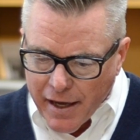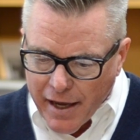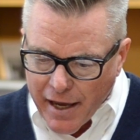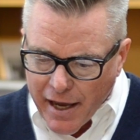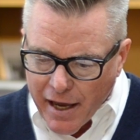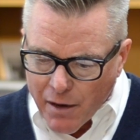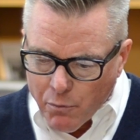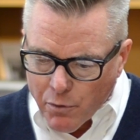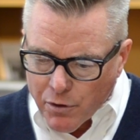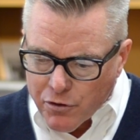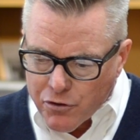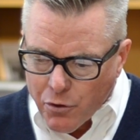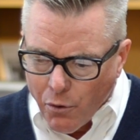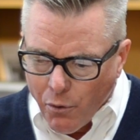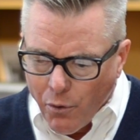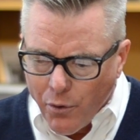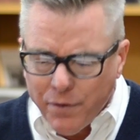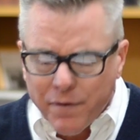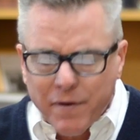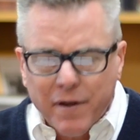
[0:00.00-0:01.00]
And we're
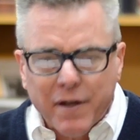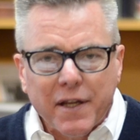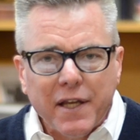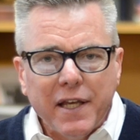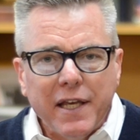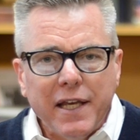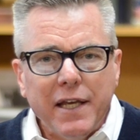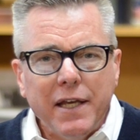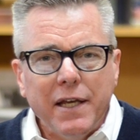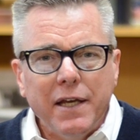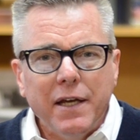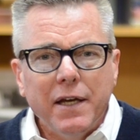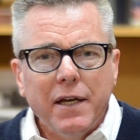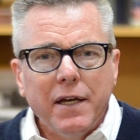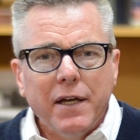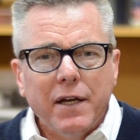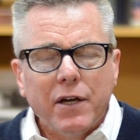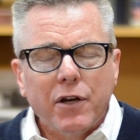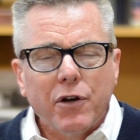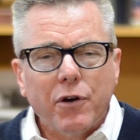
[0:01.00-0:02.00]
told that he
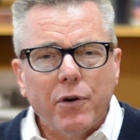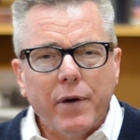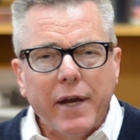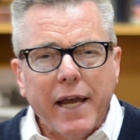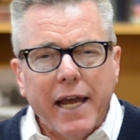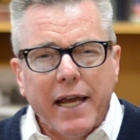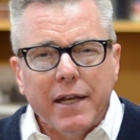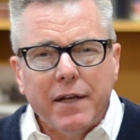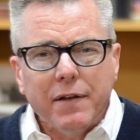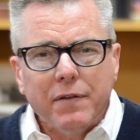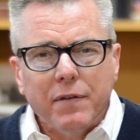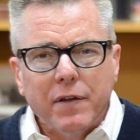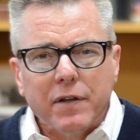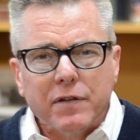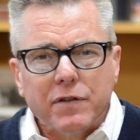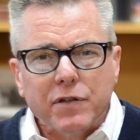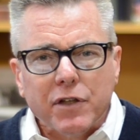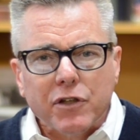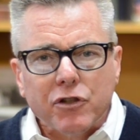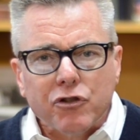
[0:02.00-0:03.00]
created
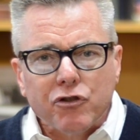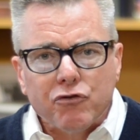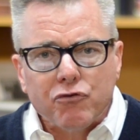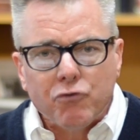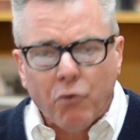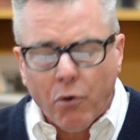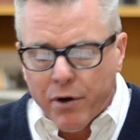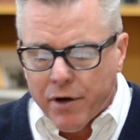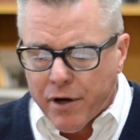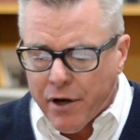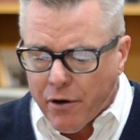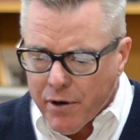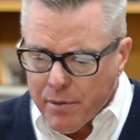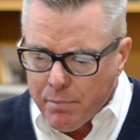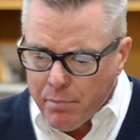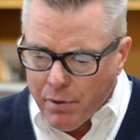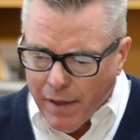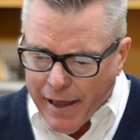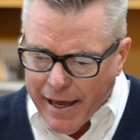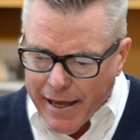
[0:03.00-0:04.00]
this extraordinary
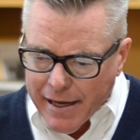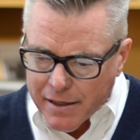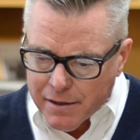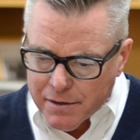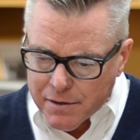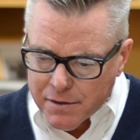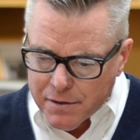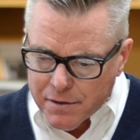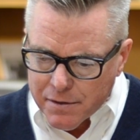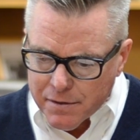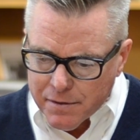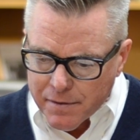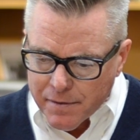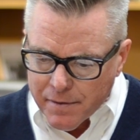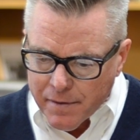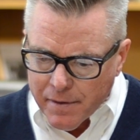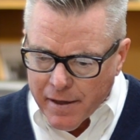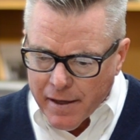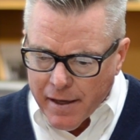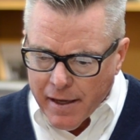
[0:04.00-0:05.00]
planet
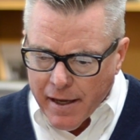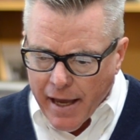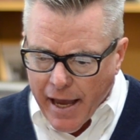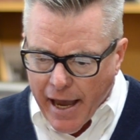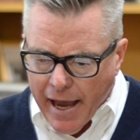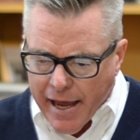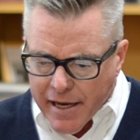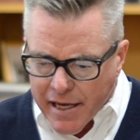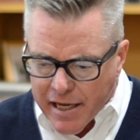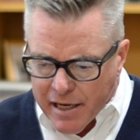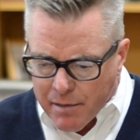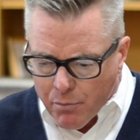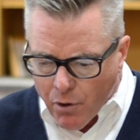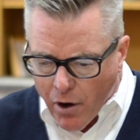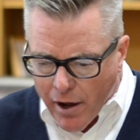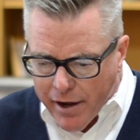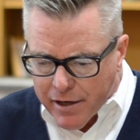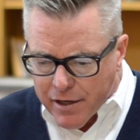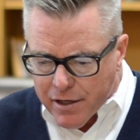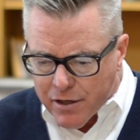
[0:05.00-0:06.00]
and he
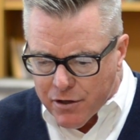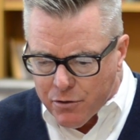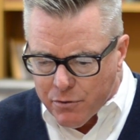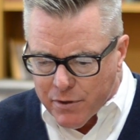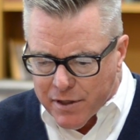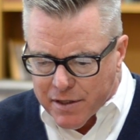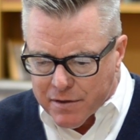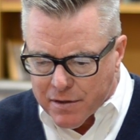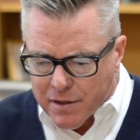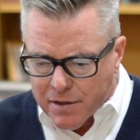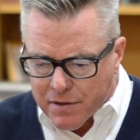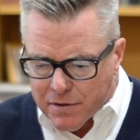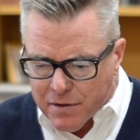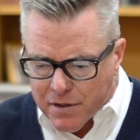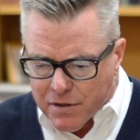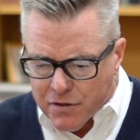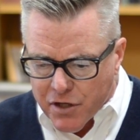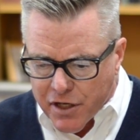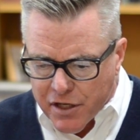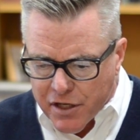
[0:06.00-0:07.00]
brought it into existence.